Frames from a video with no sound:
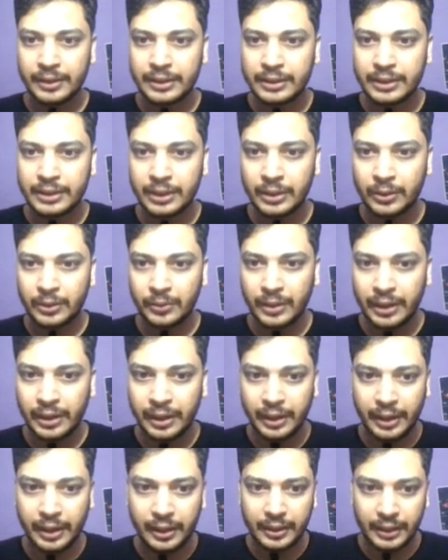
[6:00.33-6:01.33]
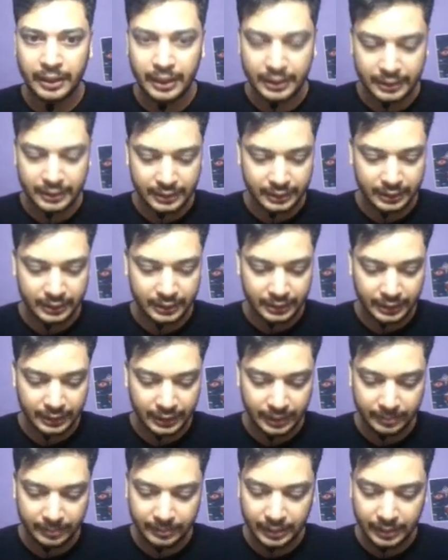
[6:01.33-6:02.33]
this into a grid, let's
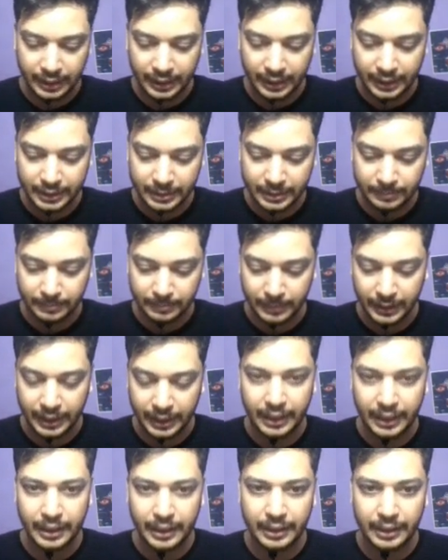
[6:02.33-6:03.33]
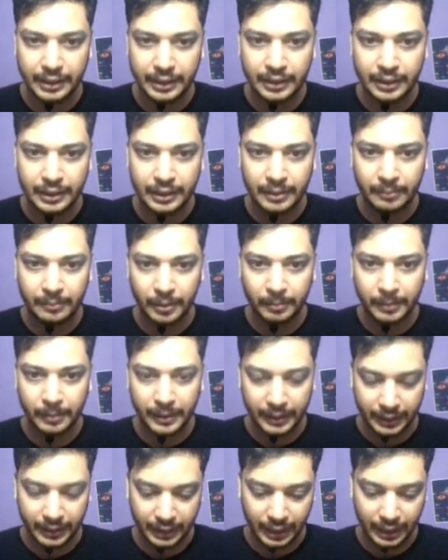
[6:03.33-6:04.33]
give the display
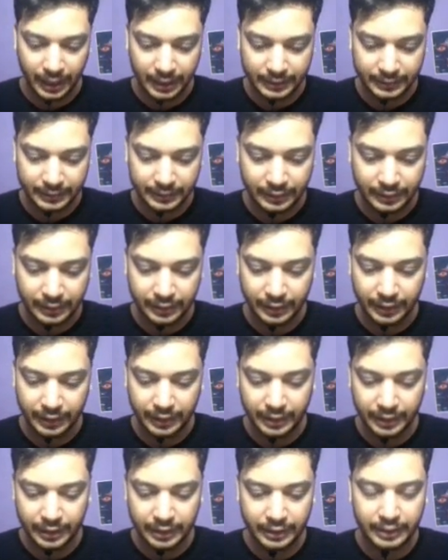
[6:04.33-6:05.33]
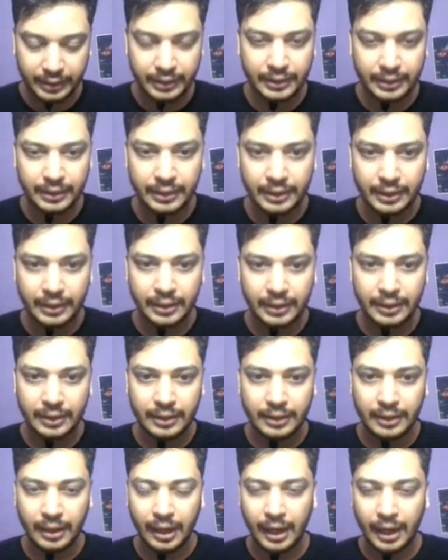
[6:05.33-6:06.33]
property as grid,
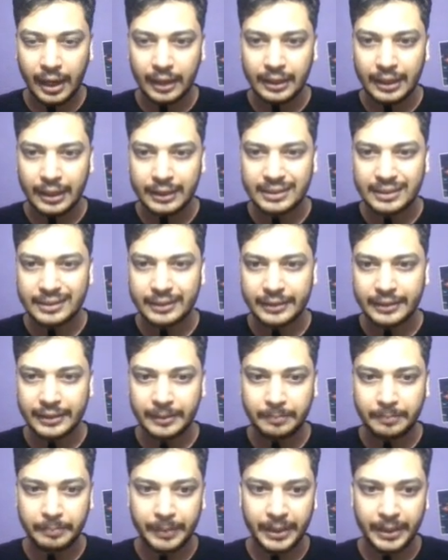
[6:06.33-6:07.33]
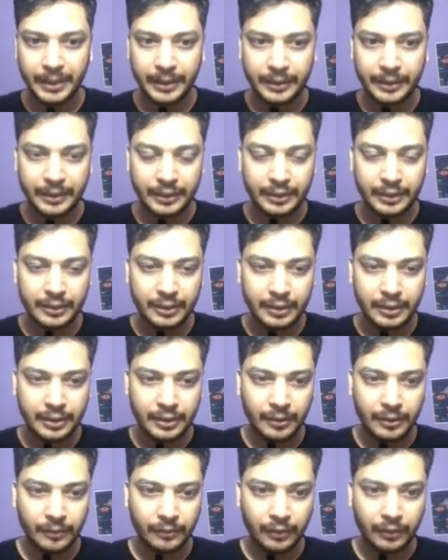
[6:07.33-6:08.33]
and let's repeat
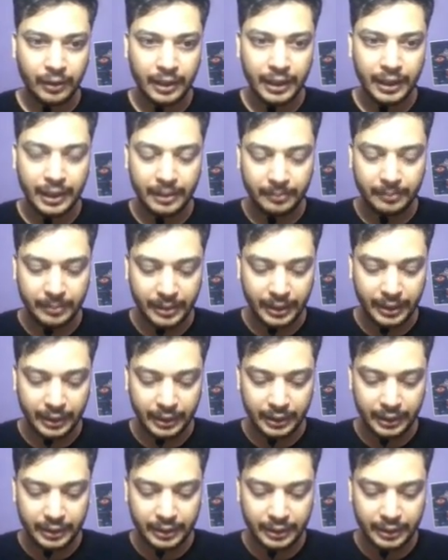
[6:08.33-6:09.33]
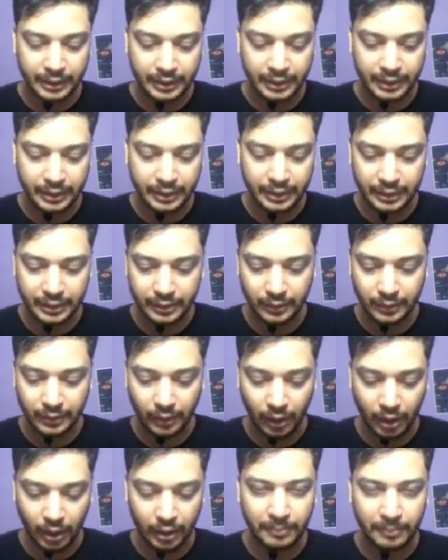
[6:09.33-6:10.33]
for every
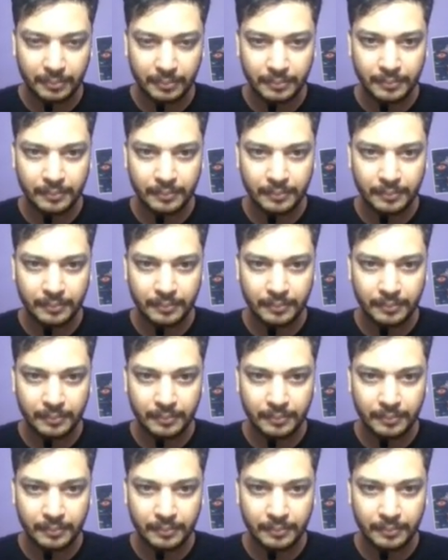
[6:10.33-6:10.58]
column